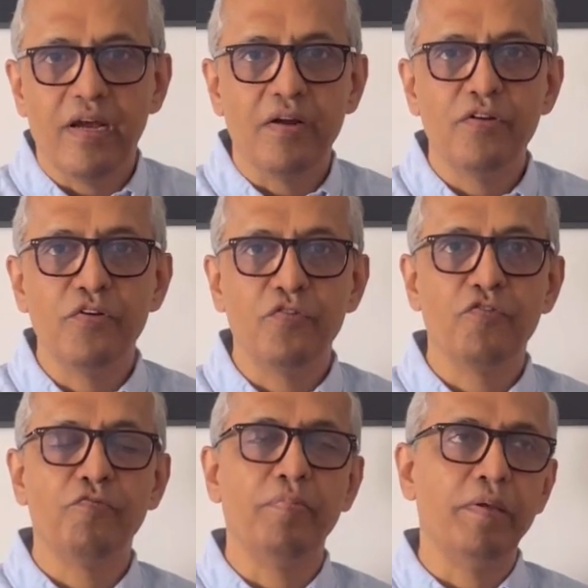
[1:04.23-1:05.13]
hundreds of
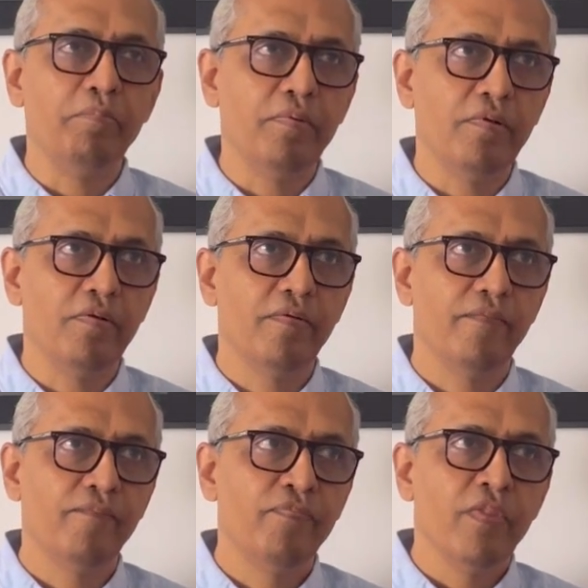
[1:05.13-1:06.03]
people.
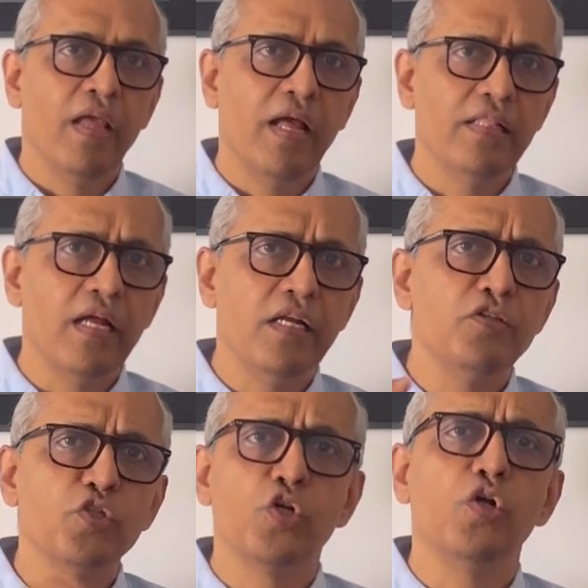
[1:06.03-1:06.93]
And that is